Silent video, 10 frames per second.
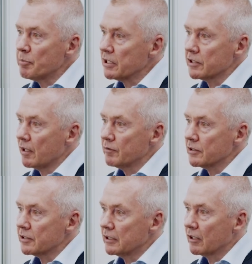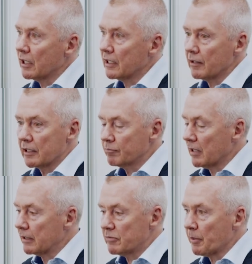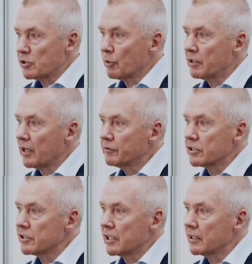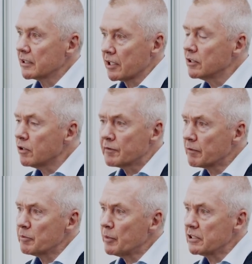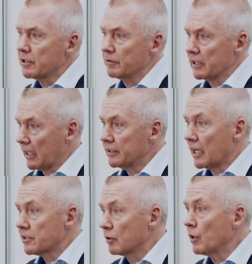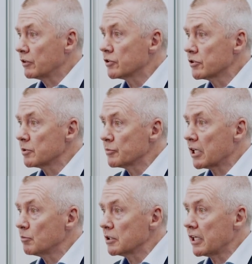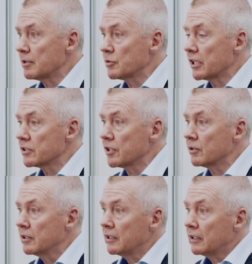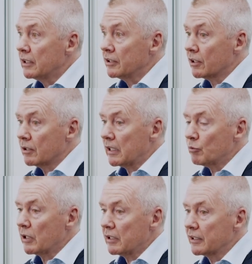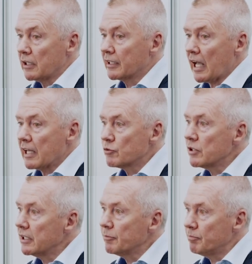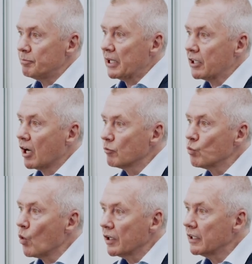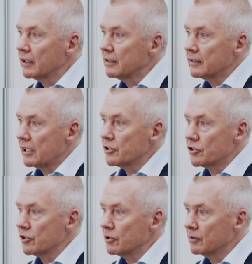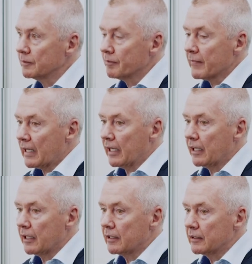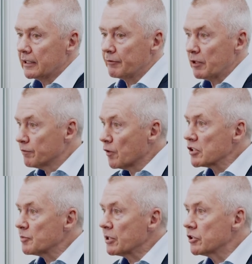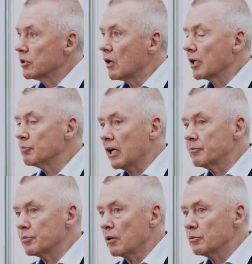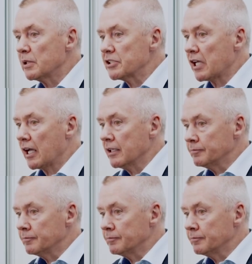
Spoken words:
minute of it. I spent 25 years in Aer Lingus. I loved every minute of it. And yes, I went through some terrible times there. So, I can't really pick on one issue. If you force me to, I'd probably say